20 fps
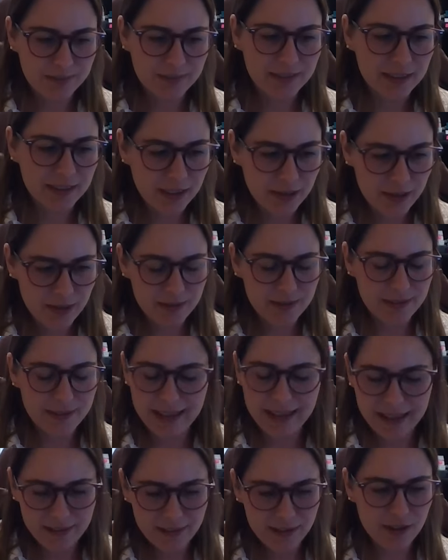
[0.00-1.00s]

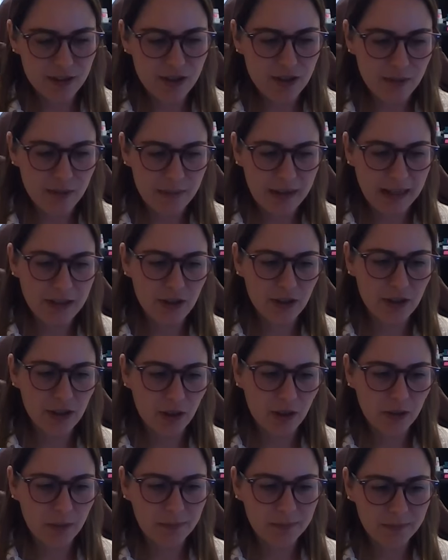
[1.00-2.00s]
That usually my
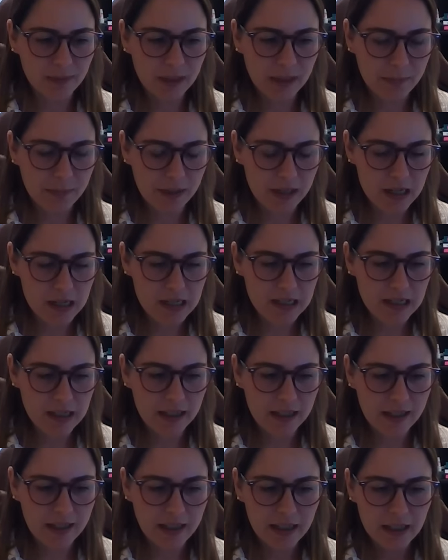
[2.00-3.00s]
to-go
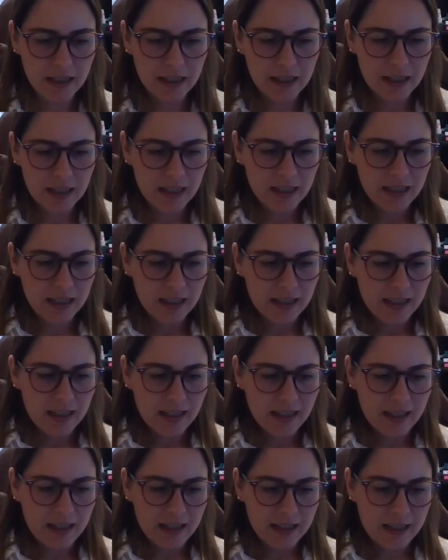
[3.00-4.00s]
person.
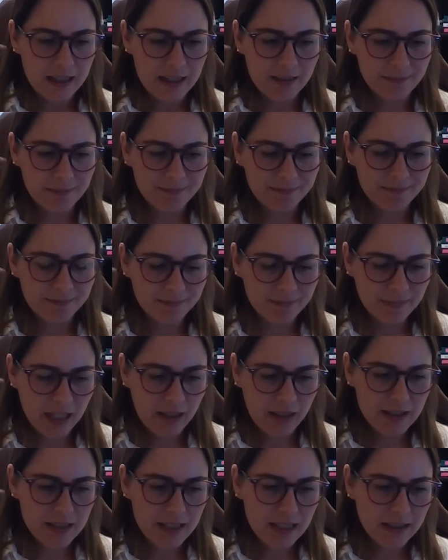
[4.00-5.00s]
I
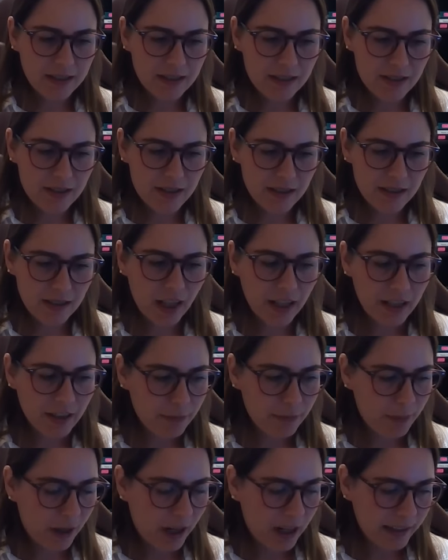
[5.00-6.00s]
would say there's a lot
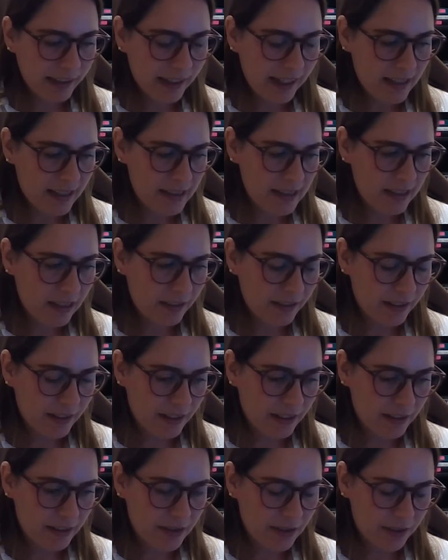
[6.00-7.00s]
of podcasts out
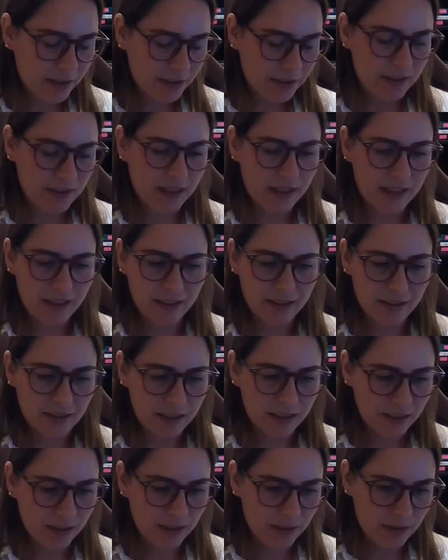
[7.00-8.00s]
there too that you
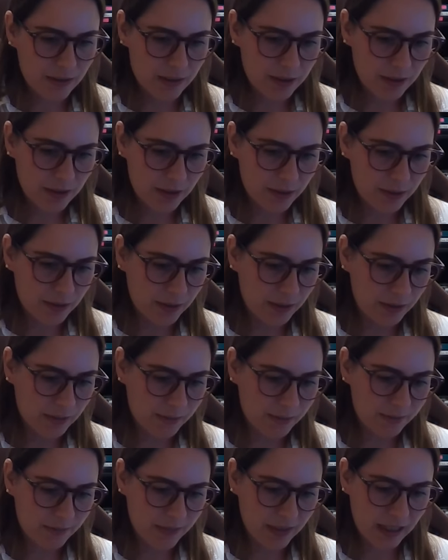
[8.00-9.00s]
can go
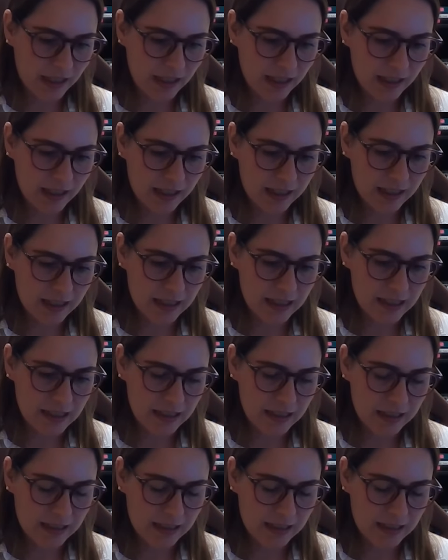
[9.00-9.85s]
to, and